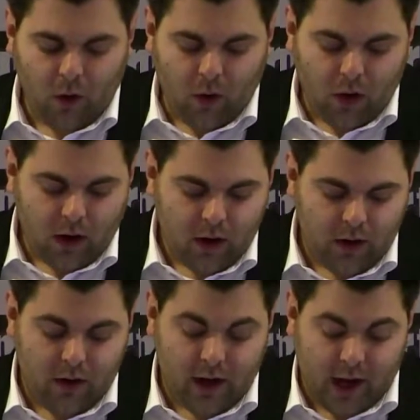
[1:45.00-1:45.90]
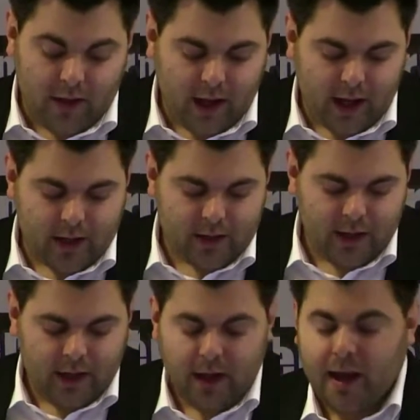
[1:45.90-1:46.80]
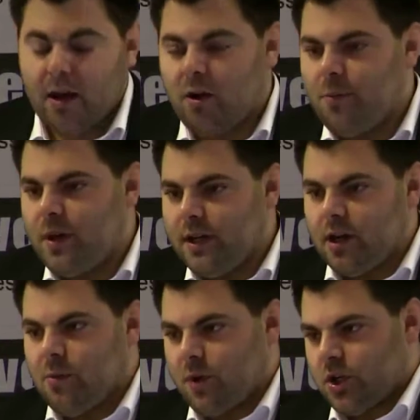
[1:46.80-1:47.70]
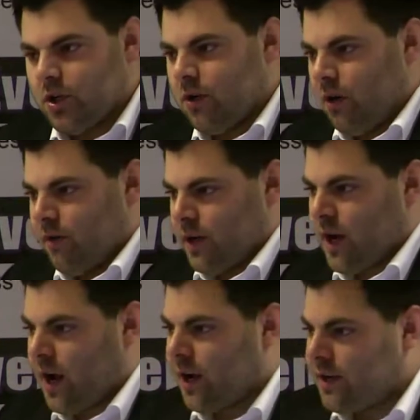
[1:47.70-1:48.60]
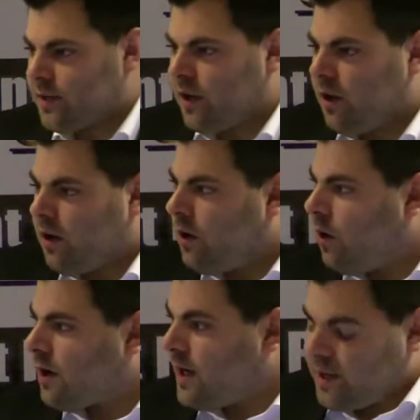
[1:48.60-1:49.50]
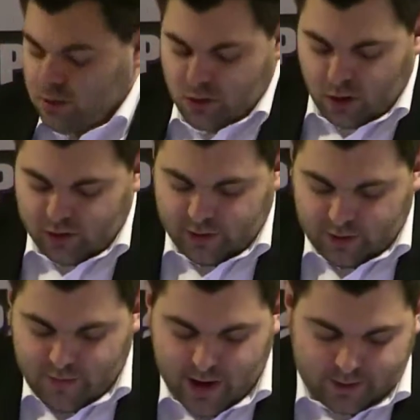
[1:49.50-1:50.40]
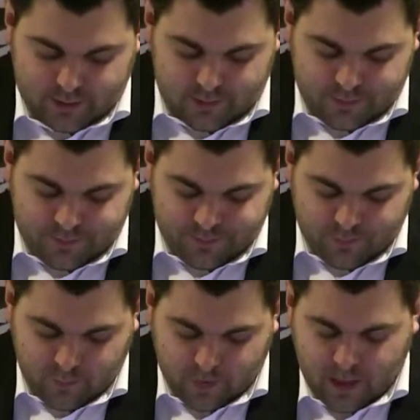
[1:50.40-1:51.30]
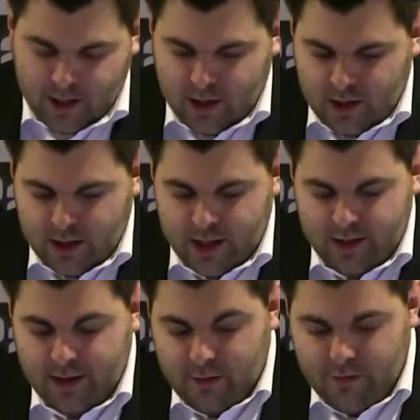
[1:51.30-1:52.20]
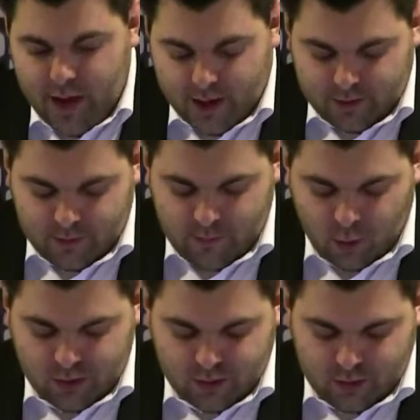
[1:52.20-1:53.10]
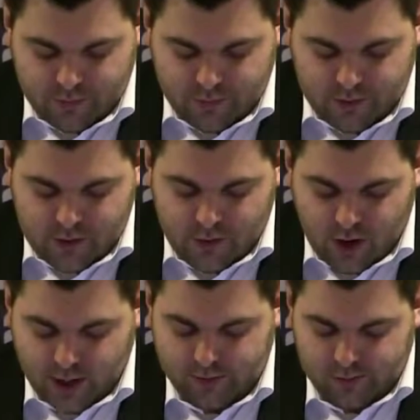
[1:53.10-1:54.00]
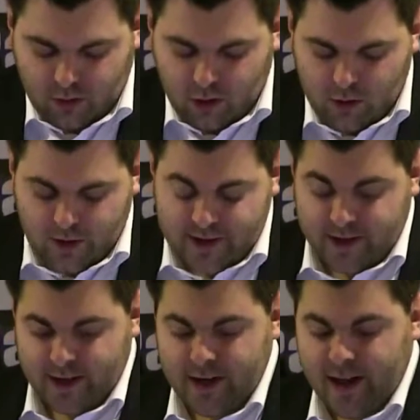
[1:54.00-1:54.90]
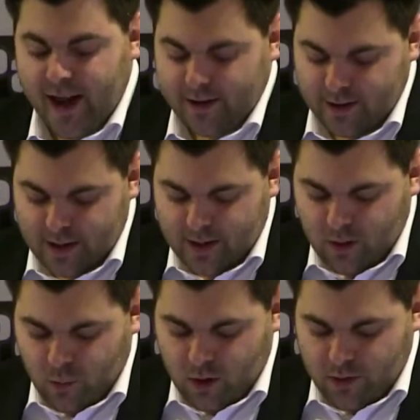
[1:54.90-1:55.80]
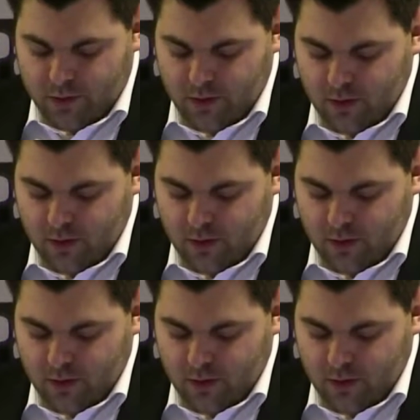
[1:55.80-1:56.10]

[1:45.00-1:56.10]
Or, on the other hand, can a complete inhibition of a target not lead to toxic effects? And in fact, most of the drugs already interact with